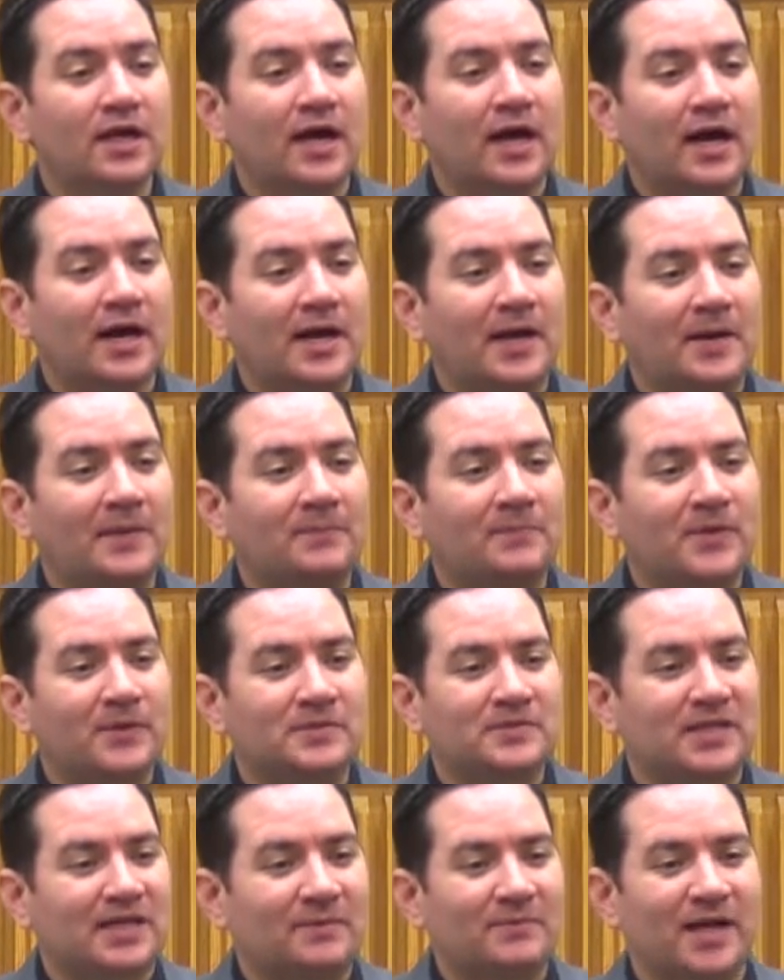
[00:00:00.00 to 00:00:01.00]
I
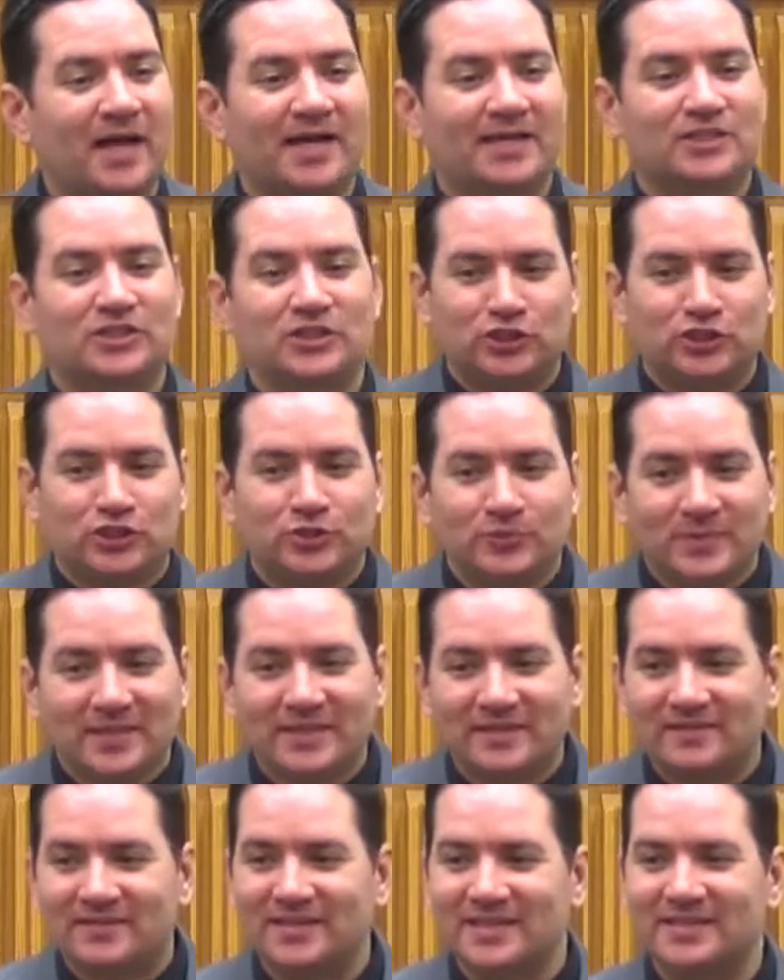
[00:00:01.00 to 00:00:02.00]
was like, I'm not
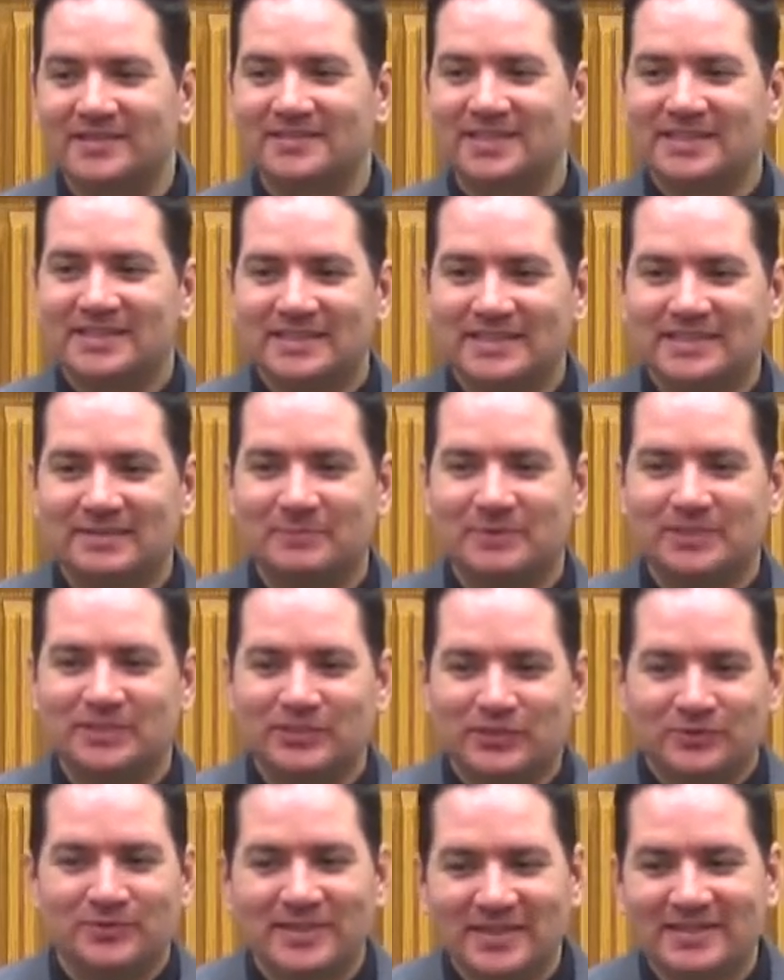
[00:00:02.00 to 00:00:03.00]
doing things. I need to be
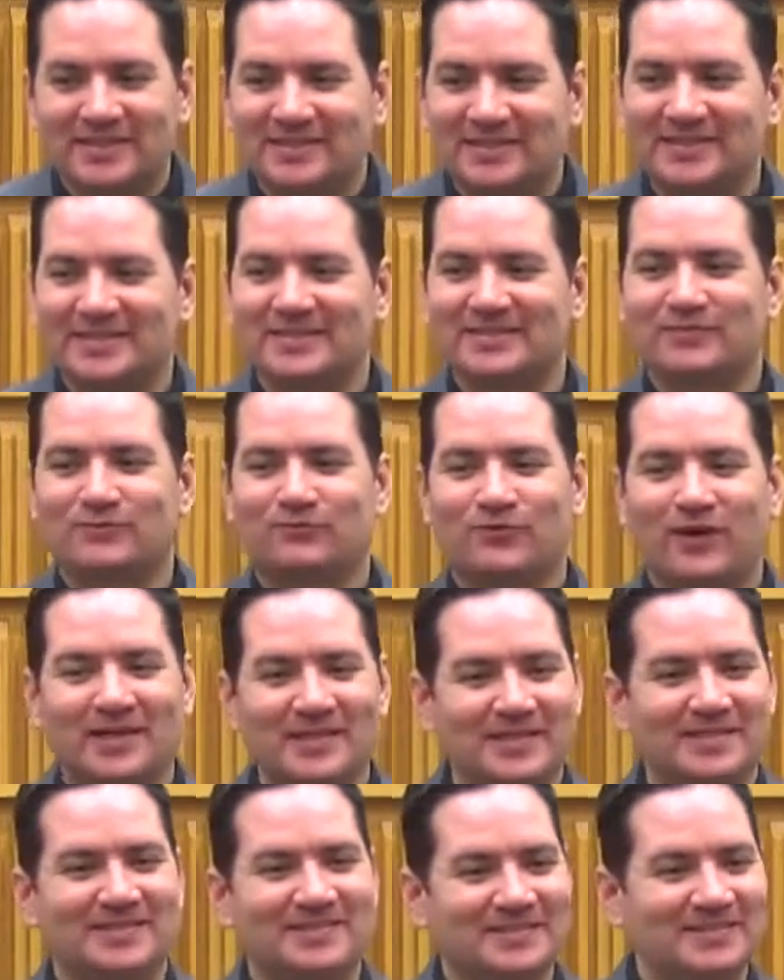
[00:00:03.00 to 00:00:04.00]
doing things.
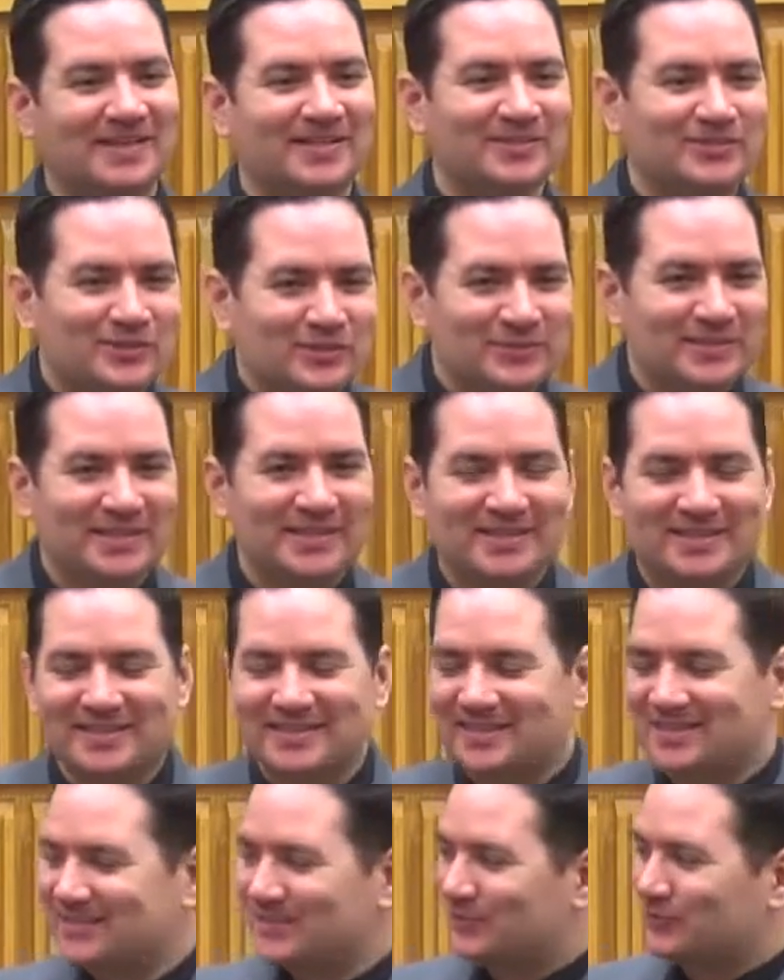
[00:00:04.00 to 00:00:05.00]
Writing is not doing
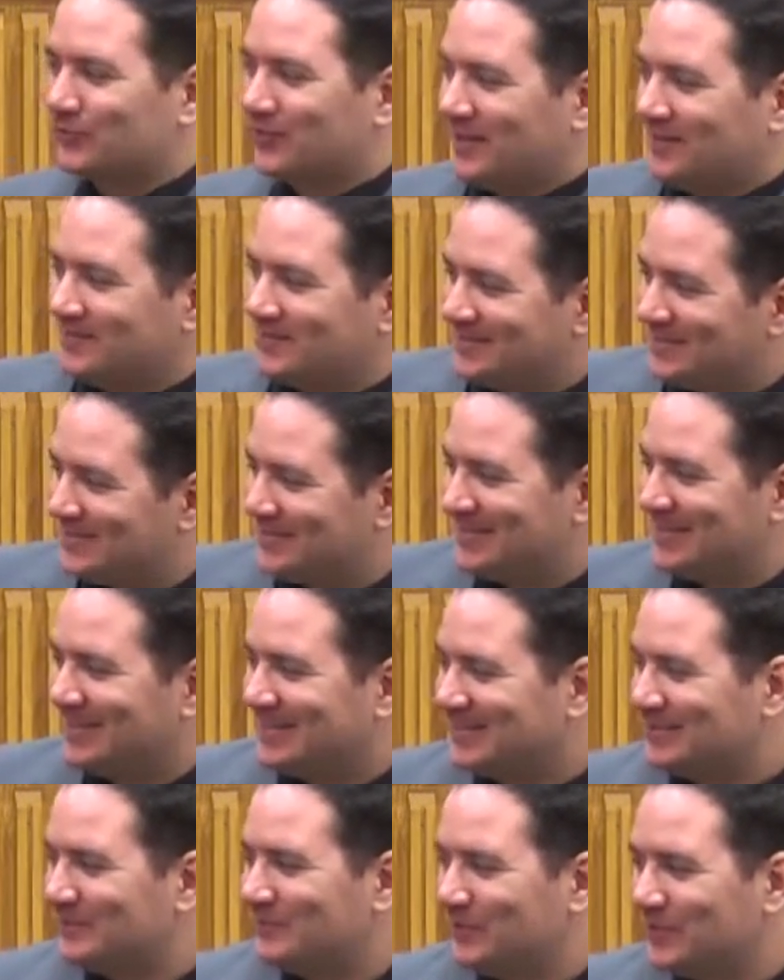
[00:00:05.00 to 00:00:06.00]
things. Ron's
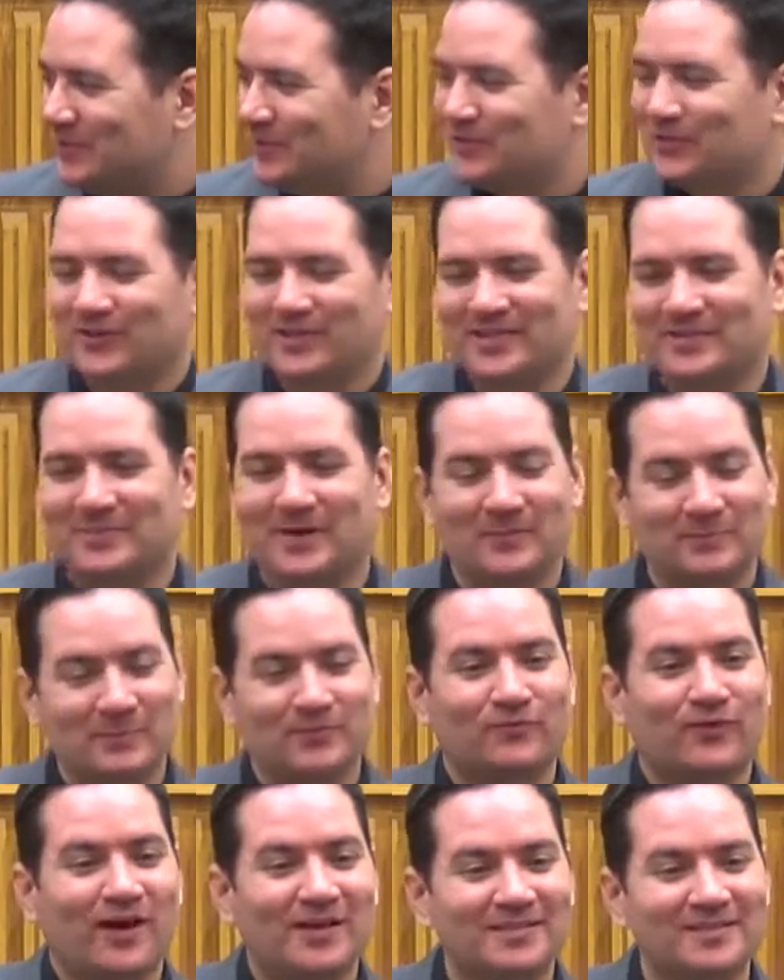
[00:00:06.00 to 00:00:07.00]
like, what are you talking about? But
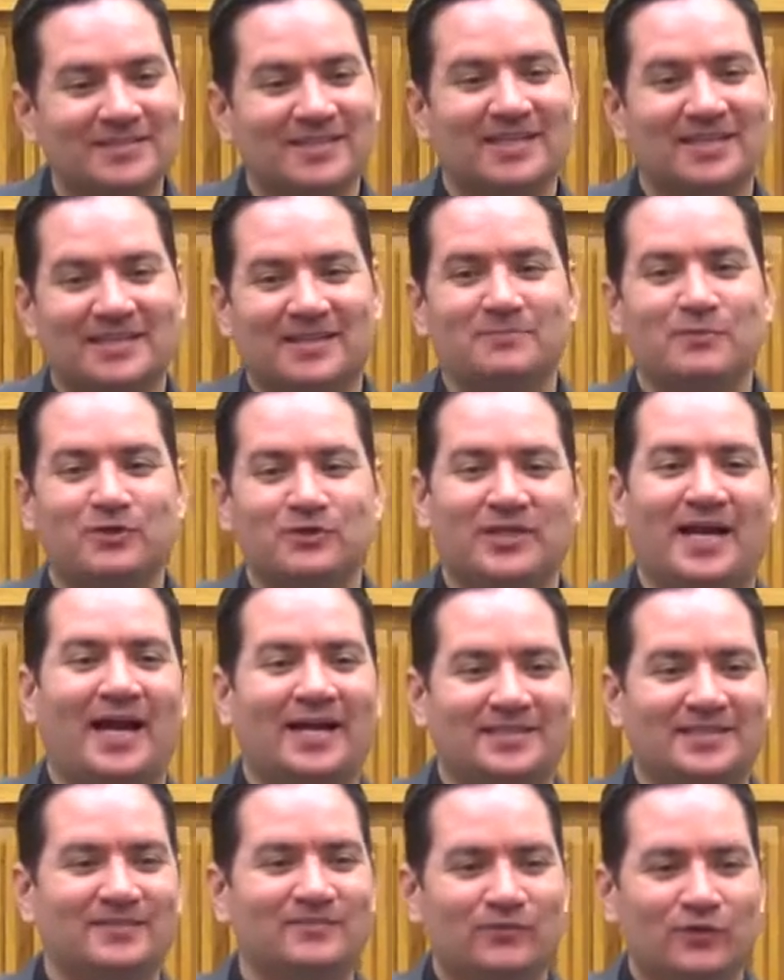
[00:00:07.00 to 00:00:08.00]
Ron is like the most
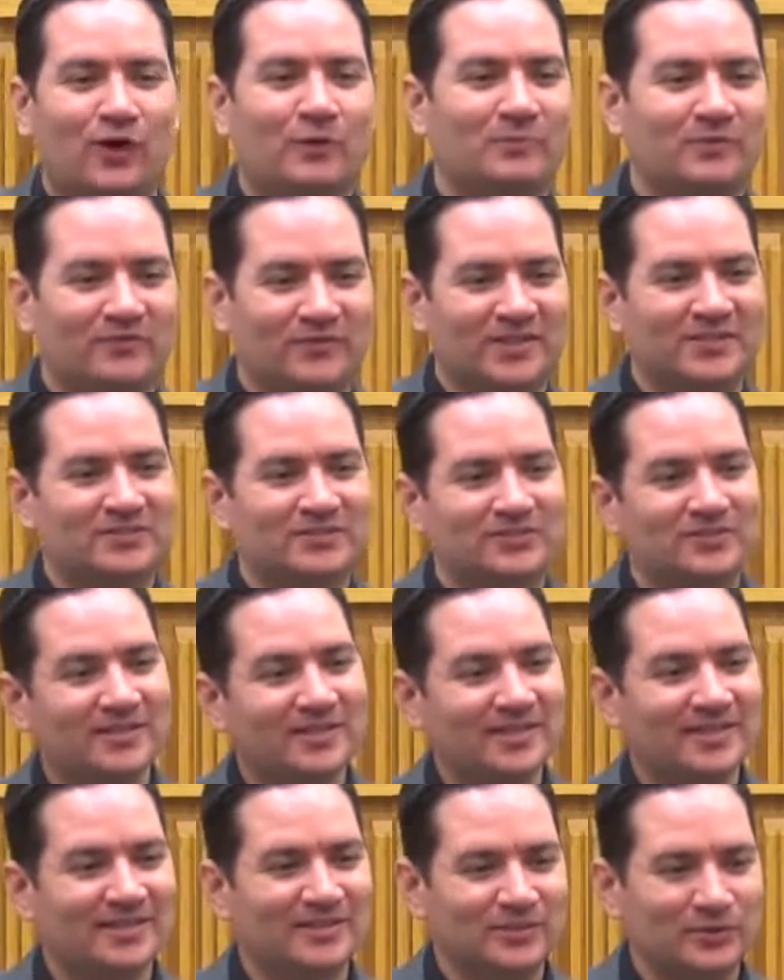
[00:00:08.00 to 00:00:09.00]
active law professor
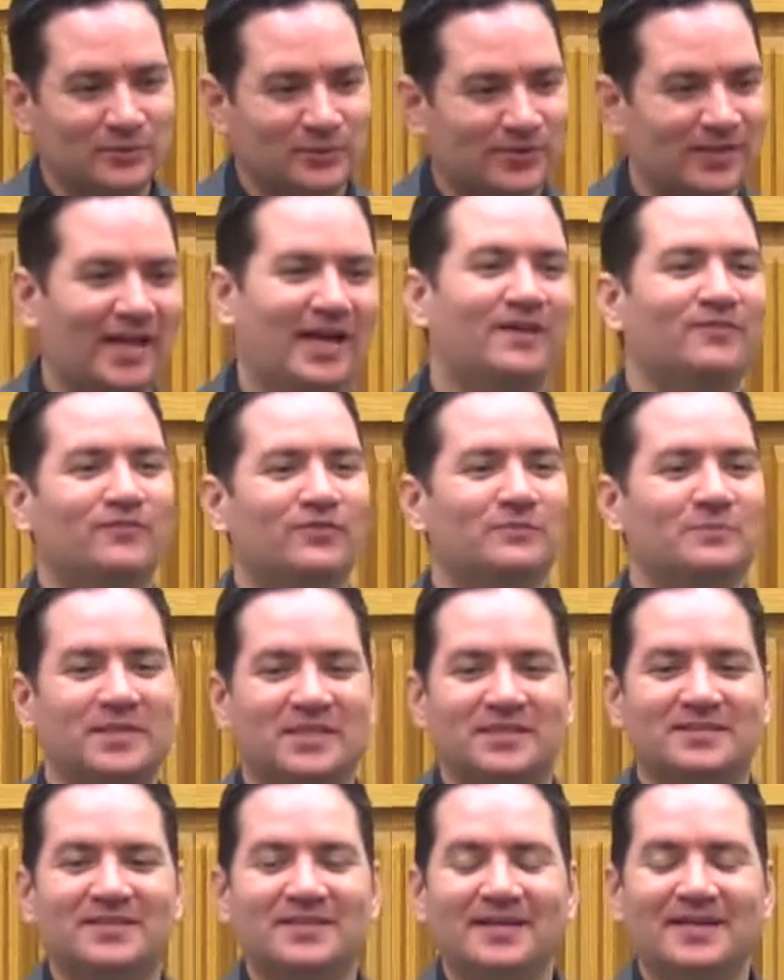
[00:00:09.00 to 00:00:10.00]
you will ever
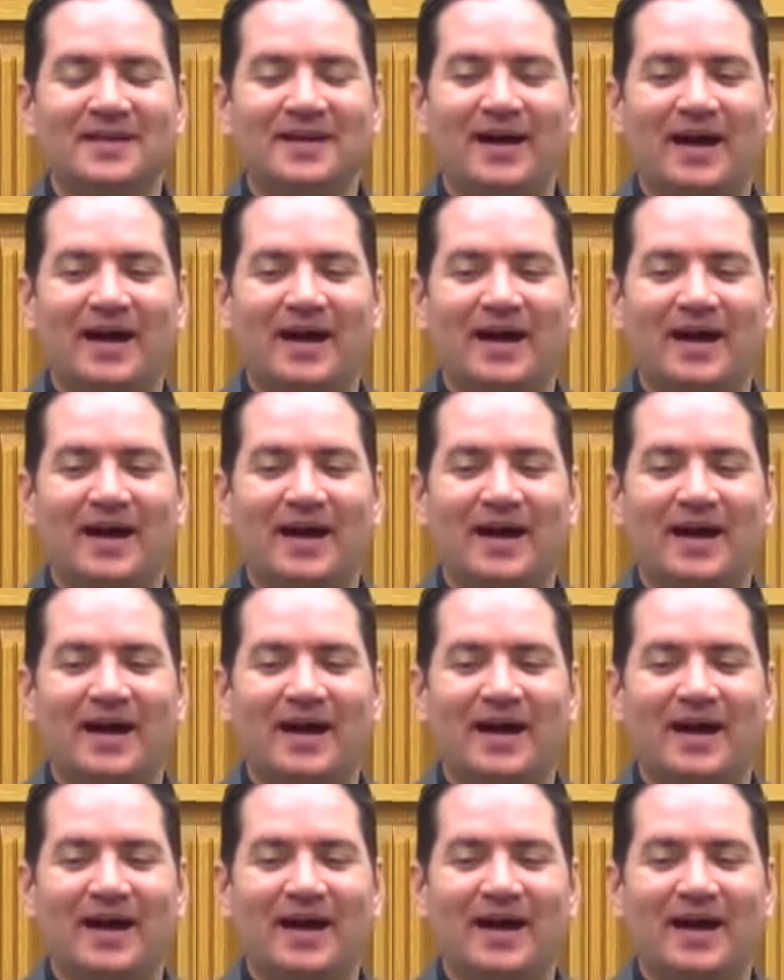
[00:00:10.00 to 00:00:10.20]
meet.